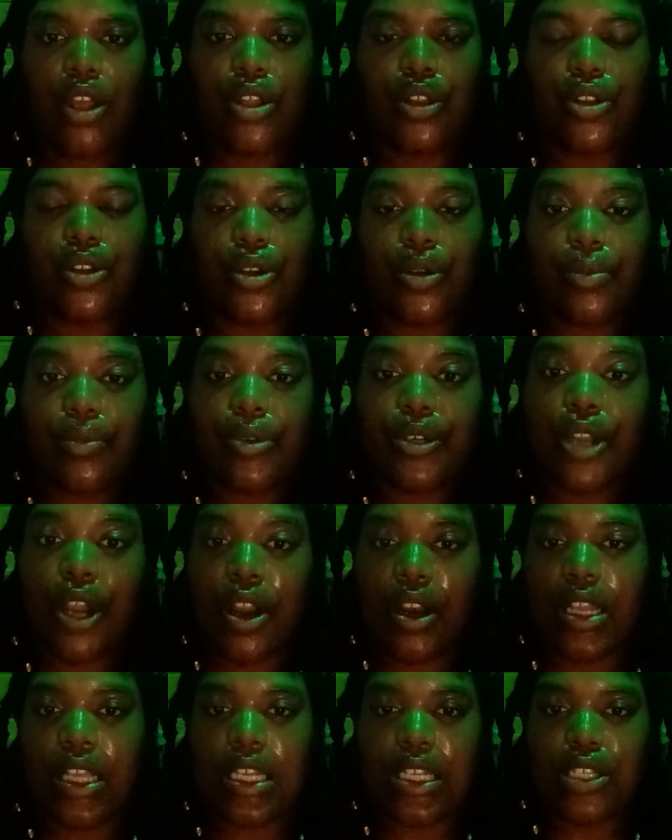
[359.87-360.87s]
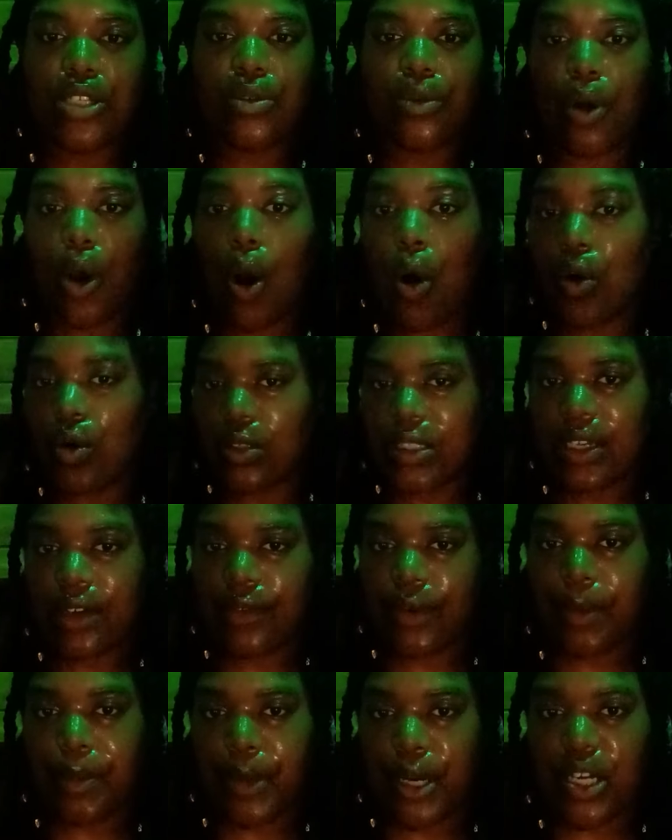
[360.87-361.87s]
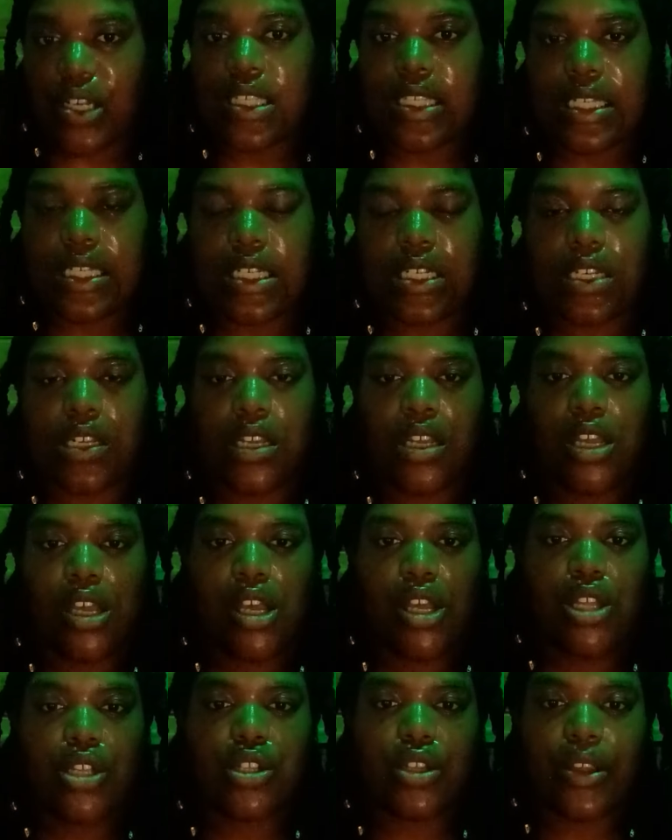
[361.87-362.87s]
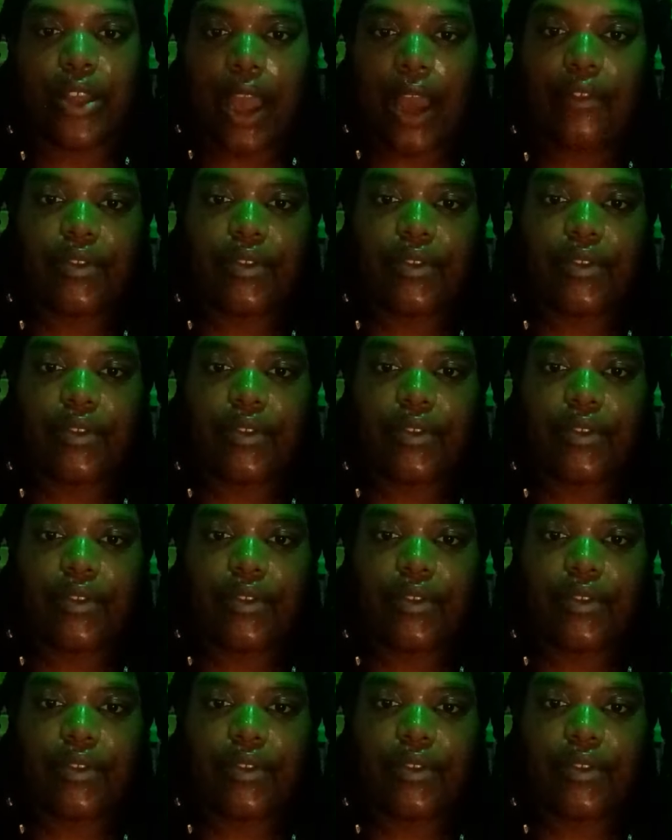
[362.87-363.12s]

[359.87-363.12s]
you're turning into a whole different person. So you